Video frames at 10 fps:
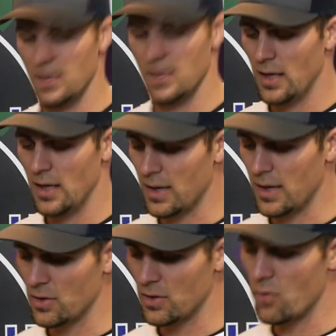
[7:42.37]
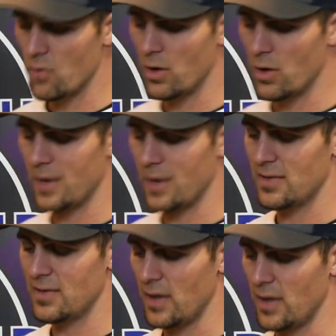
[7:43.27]
I can look over at our
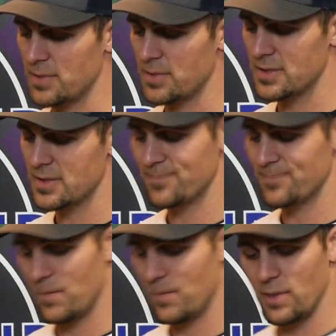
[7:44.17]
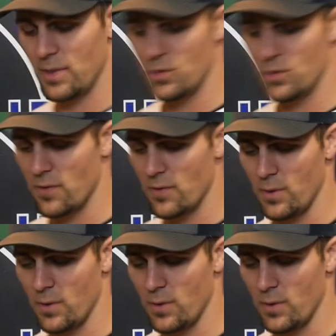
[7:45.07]
activity options and pick 2 different ones.